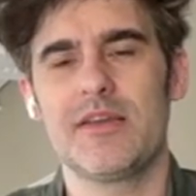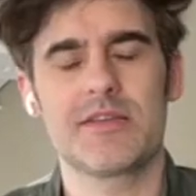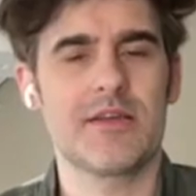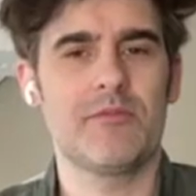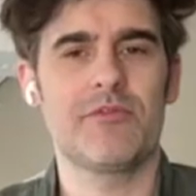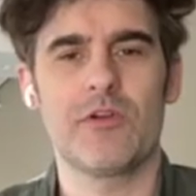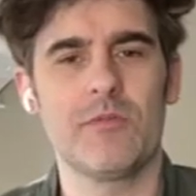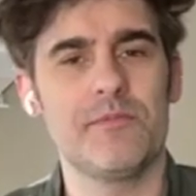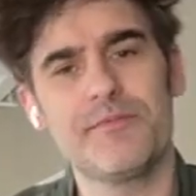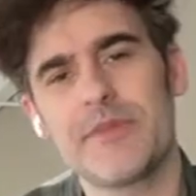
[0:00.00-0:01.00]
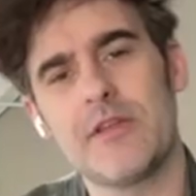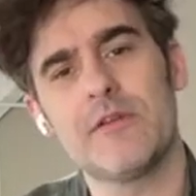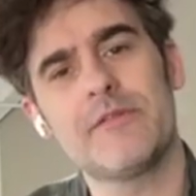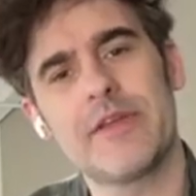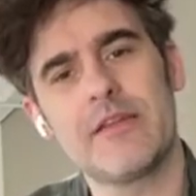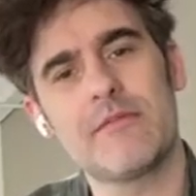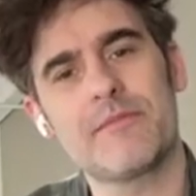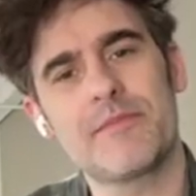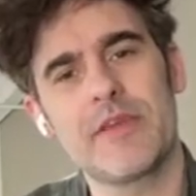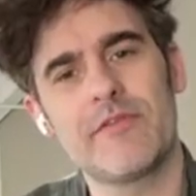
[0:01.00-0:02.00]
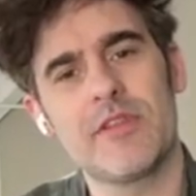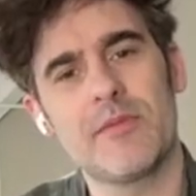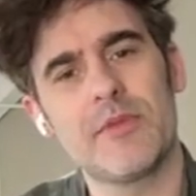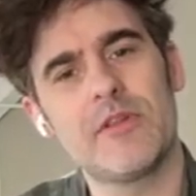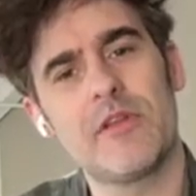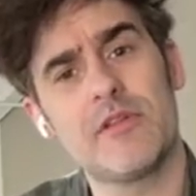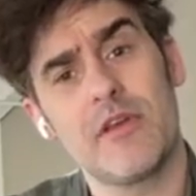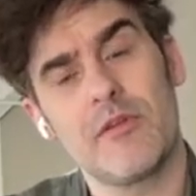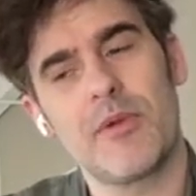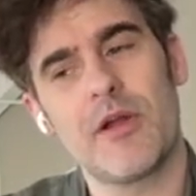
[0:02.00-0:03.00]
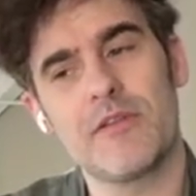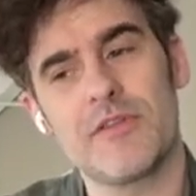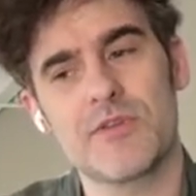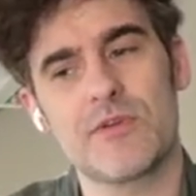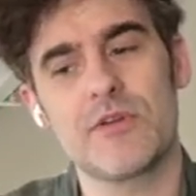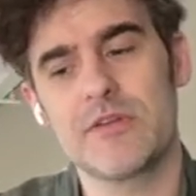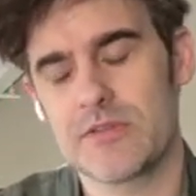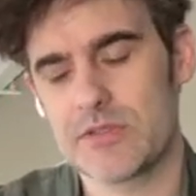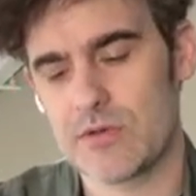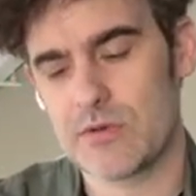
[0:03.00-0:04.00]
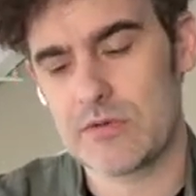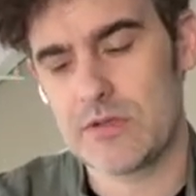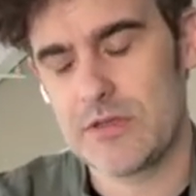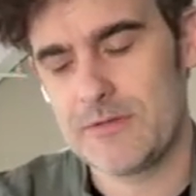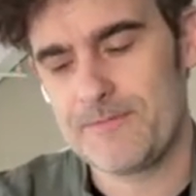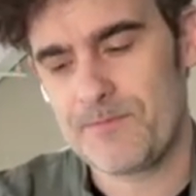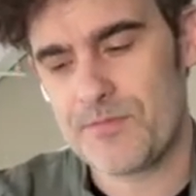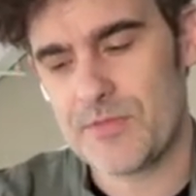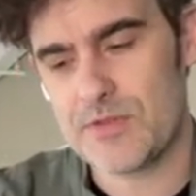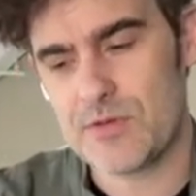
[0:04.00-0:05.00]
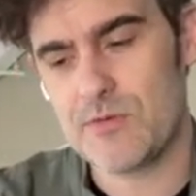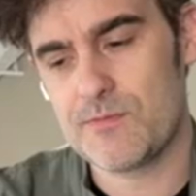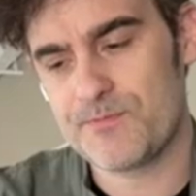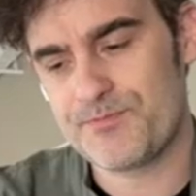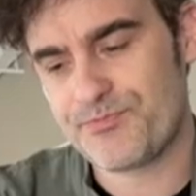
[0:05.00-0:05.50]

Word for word: guys come from, you know, and giving them another part of the story. So it's cool.